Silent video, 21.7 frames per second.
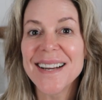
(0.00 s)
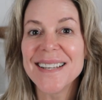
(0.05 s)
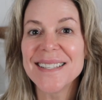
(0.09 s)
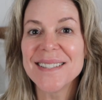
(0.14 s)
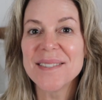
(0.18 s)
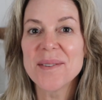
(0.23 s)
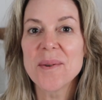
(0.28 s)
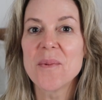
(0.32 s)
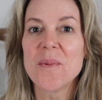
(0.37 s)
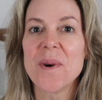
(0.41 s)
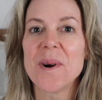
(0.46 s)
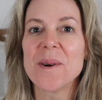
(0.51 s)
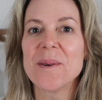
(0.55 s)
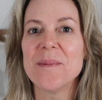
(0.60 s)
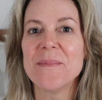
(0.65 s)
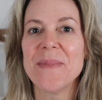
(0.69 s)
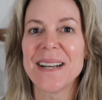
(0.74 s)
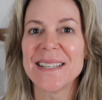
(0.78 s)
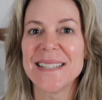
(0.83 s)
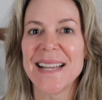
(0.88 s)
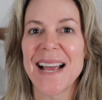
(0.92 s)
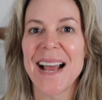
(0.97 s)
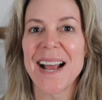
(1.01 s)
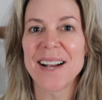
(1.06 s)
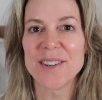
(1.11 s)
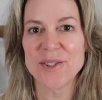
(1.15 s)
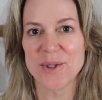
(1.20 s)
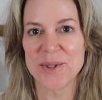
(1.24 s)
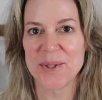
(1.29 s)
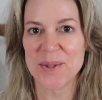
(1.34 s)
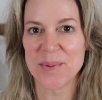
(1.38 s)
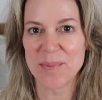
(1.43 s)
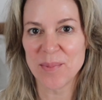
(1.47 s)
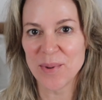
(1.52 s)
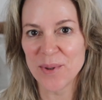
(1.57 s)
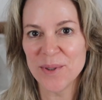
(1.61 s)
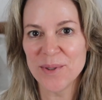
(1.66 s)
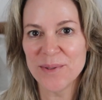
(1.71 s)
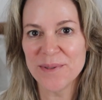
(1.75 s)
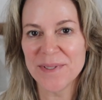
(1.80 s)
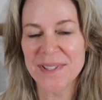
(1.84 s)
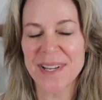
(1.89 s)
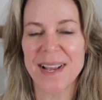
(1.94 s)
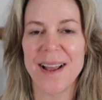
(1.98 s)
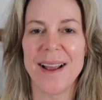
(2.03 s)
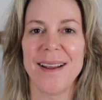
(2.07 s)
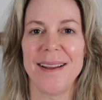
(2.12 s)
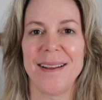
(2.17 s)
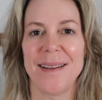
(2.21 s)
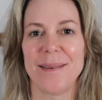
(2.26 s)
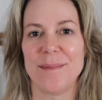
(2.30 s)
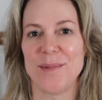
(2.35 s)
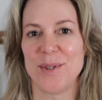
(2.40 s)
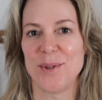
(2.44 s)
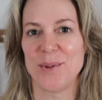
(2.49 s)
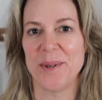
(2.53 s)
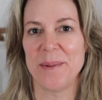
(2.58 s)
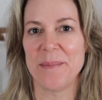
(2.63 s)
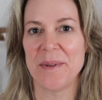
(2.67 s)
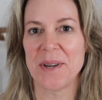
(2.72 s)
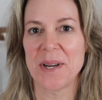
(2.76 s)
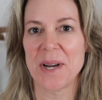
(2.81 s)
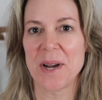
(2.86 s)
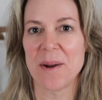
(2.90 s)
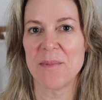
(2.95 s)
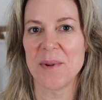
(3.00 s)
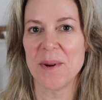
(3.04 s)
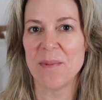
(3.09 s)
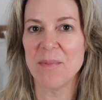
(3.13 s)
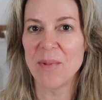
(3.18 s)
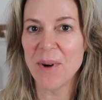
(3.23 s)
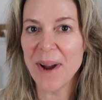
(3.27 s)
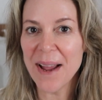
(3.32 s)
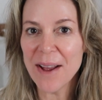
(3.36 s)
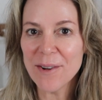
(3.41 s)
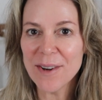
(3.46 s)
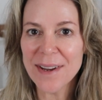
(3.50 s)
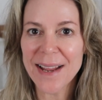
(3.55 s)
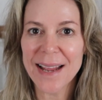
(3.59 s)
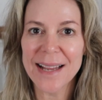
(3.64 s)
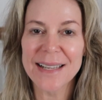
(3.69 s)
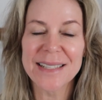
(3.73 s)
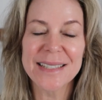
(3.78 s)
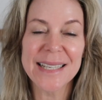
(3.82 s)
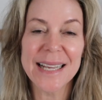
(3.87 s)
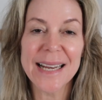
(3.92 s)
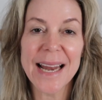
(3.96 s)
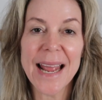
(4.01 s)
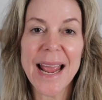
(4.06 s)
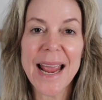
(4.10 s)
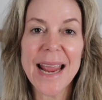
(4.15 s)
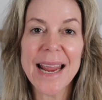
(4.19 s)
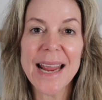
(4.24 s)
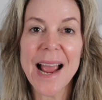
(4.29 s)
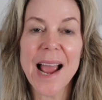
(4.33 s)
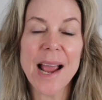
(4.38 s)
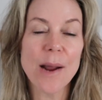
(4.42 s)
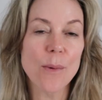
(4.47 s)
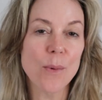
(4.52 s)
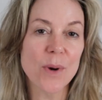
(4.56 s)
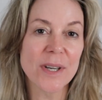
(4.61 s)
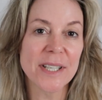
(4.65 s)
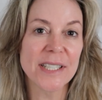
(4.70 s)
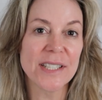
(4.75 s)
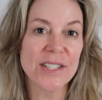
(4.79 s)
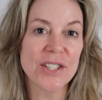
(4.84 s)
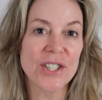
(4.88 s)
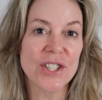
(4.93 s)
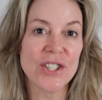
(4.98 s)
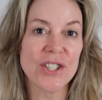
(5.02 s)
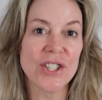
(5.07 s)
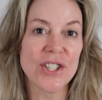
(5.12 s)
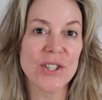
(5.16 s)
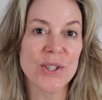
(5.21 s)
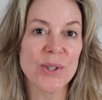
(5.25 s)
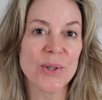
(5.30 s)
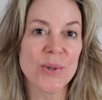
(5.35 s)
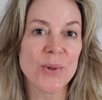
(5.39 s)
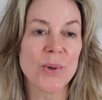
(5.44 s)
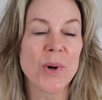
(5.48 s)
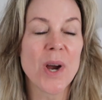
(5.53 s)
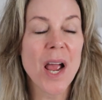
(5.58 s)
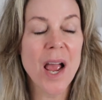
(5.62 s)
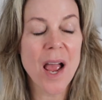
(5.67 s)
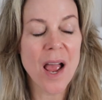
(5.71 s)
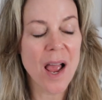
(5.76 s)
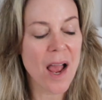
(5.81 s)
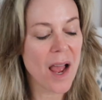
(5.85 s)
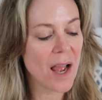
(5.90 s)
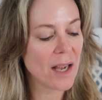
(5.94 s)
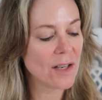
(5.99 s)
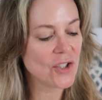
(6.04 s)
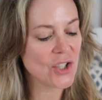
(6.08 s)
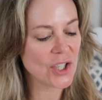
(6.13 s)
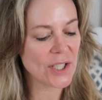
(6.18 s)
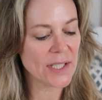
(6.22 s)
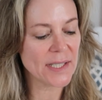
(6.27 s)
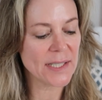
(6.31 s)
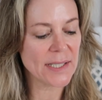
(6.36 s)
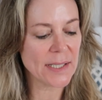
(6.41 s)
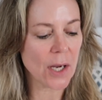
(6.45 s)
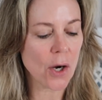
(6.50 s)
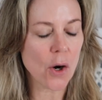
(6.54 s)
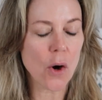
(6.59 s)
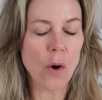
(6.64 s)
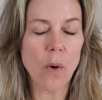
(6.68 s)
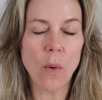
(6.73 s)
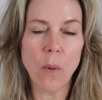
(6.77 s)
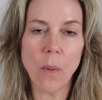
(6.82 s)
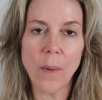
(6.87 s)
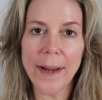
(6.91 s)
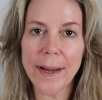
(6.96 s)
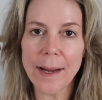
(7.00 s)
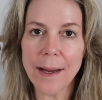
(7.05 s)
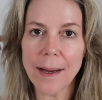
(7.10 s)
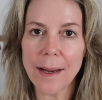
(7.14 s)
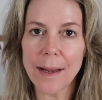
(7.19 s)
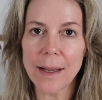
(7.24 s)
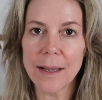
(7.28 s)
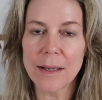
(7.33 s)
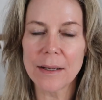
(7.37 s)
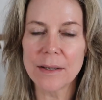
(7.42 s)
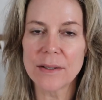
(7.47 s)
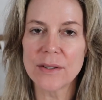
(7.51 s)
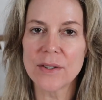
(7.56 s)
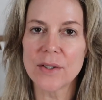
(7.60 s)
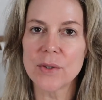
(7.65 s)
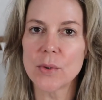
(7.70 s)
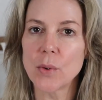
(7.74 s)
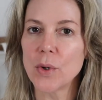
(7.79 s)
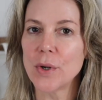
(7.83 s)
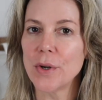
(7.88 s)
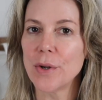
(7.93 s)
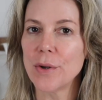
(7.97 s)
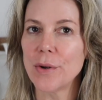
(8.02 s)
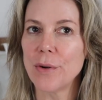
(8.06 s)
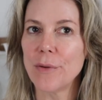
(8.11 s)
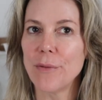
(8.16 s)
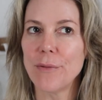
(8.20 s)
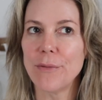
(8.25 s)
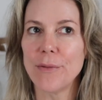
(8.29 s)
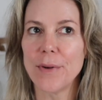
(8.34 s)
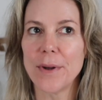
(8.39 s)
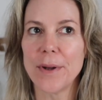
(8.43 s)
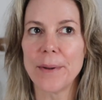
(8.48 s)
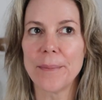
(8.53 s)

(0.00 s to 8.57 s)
guys, welcome back to Actress Approved. I am Julie Montgomery Brown, and today I wanted to do just a quick sort of